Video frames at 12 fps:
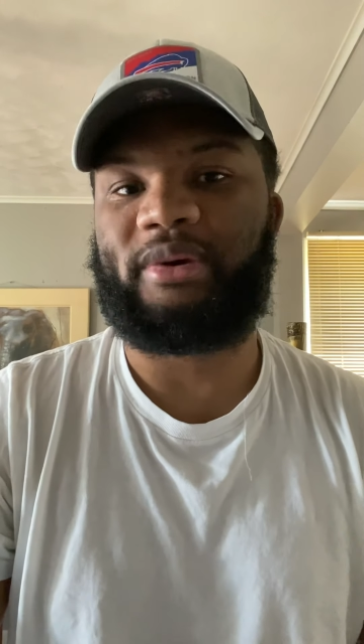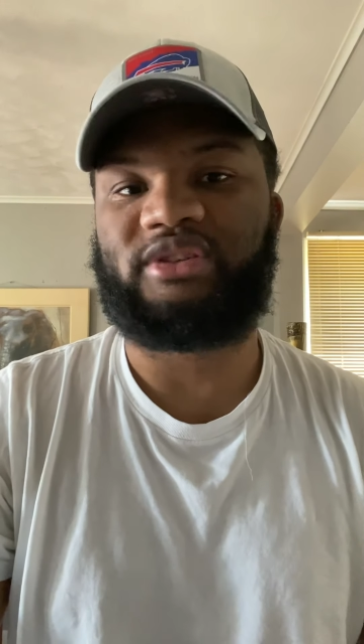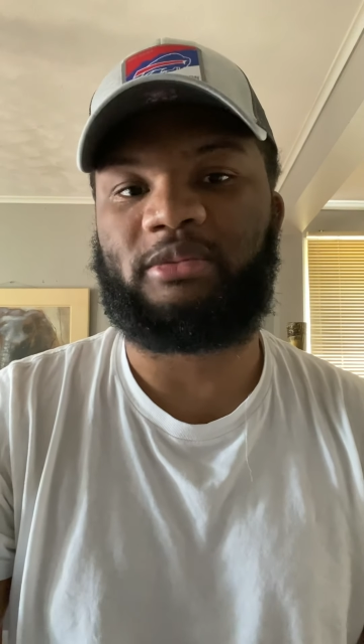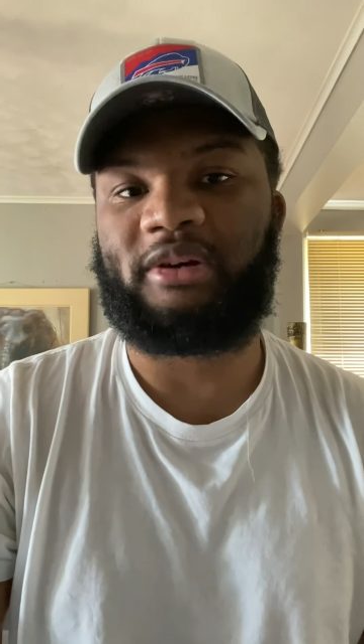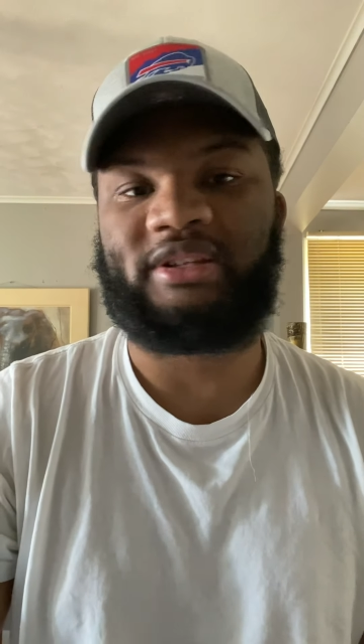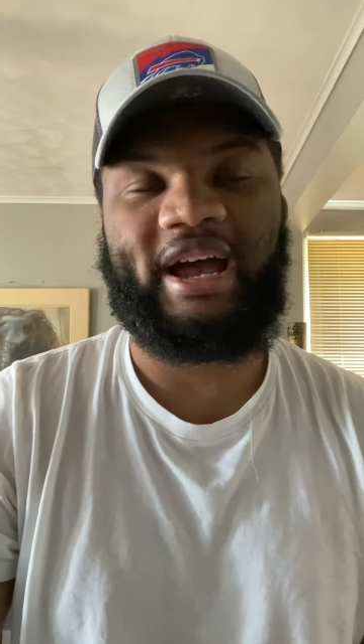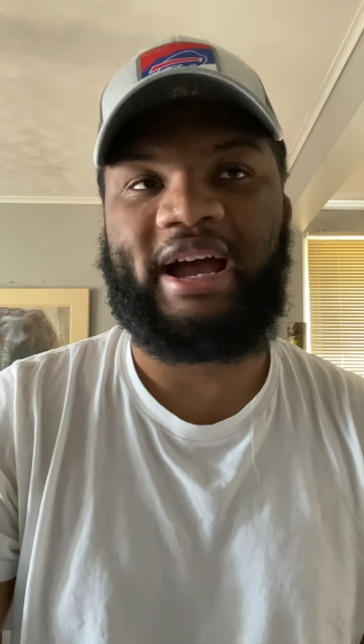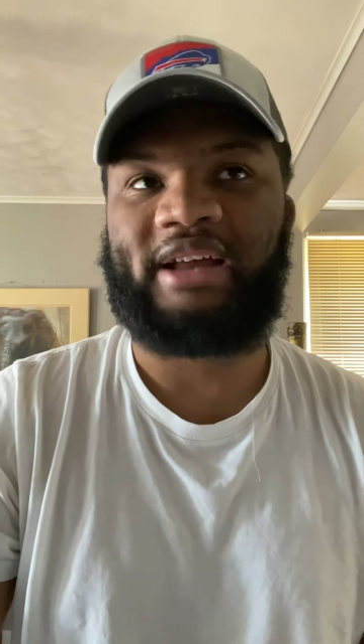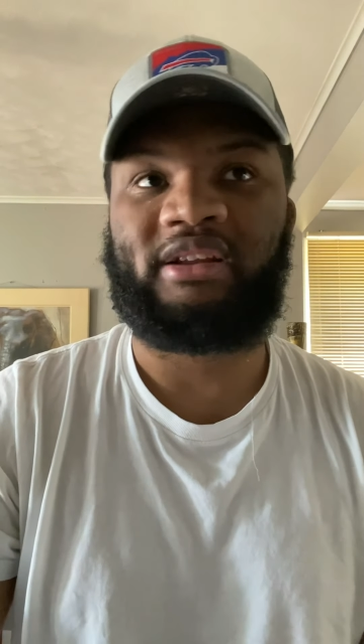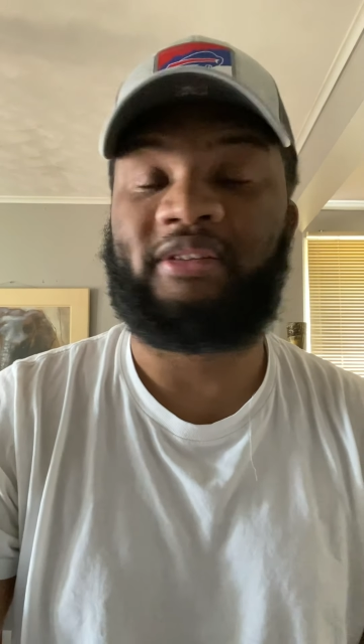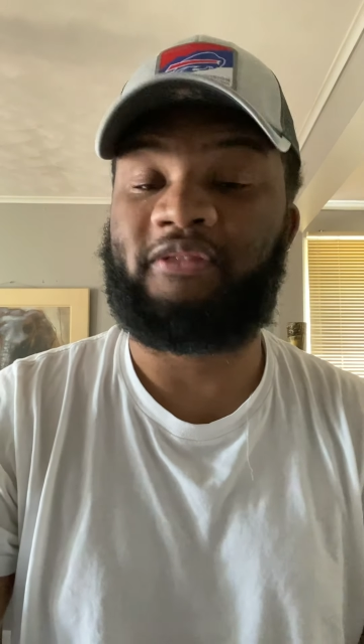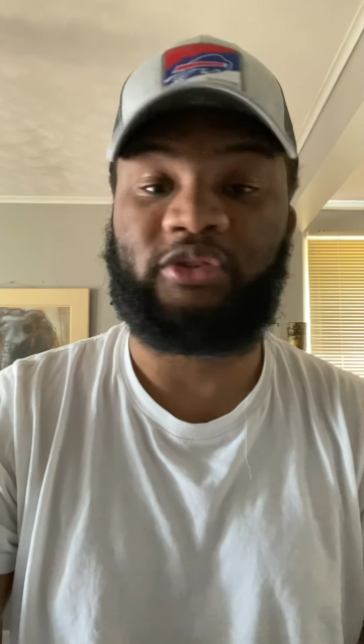Razorbacks
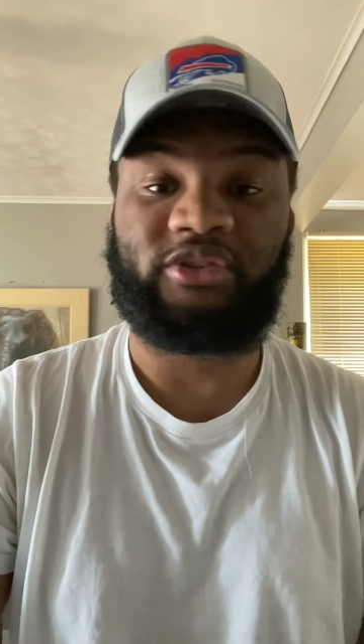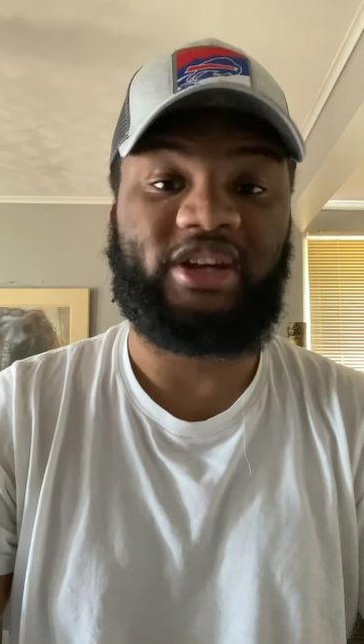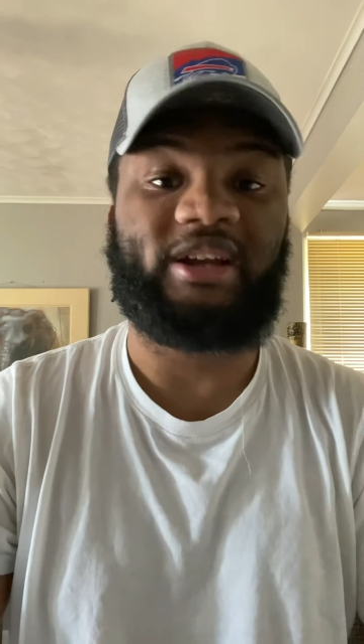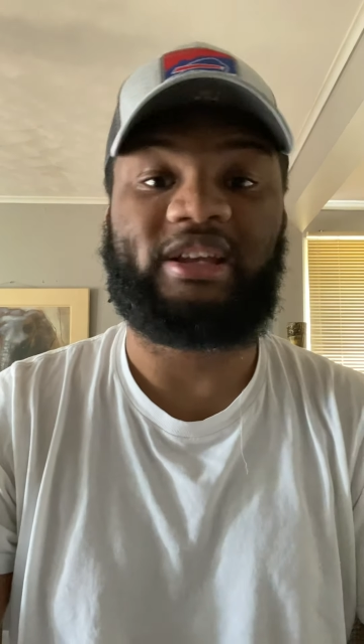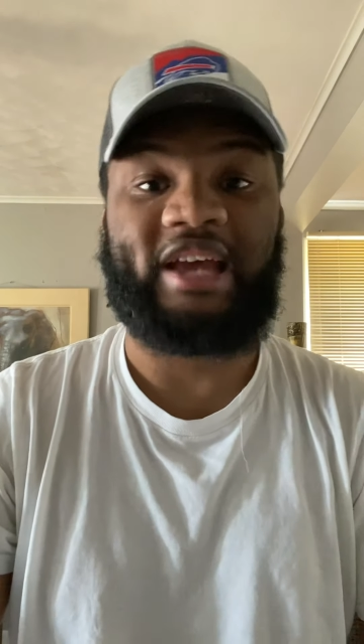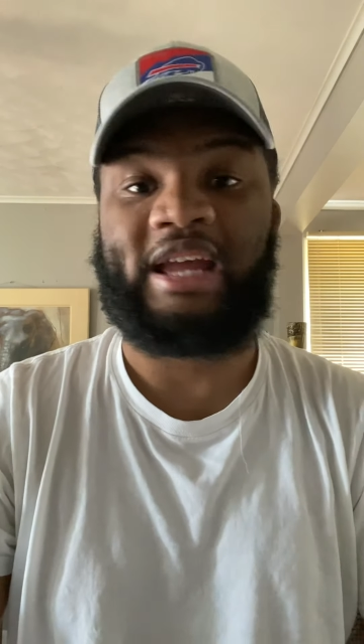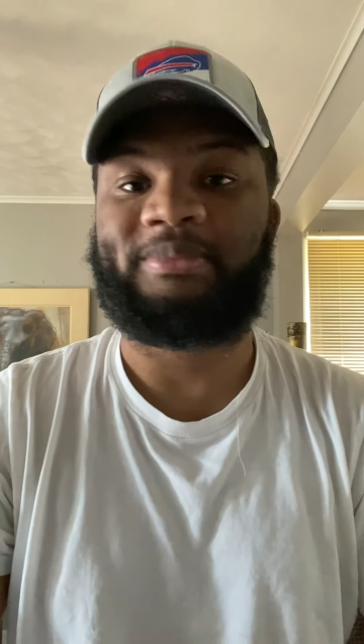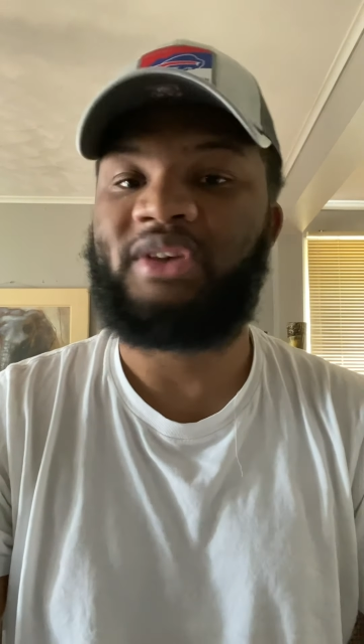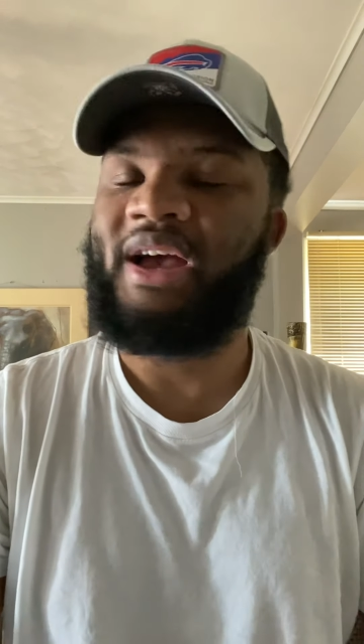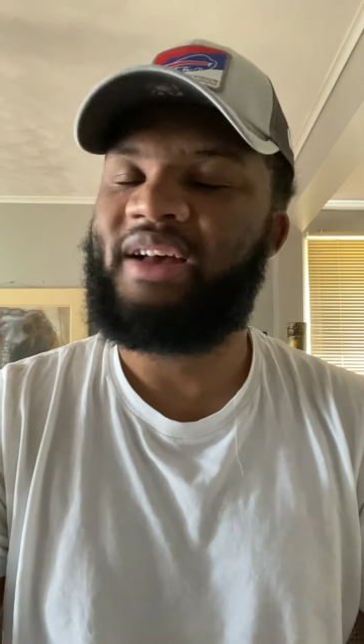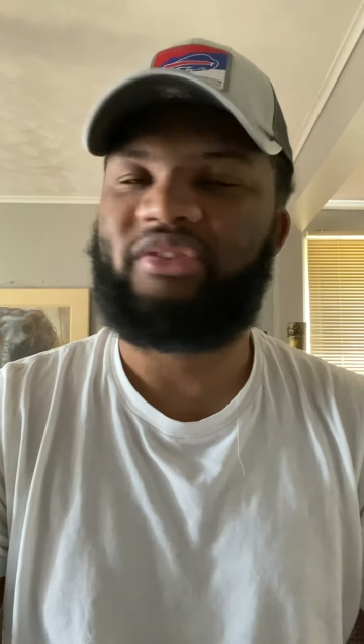had for 10 games.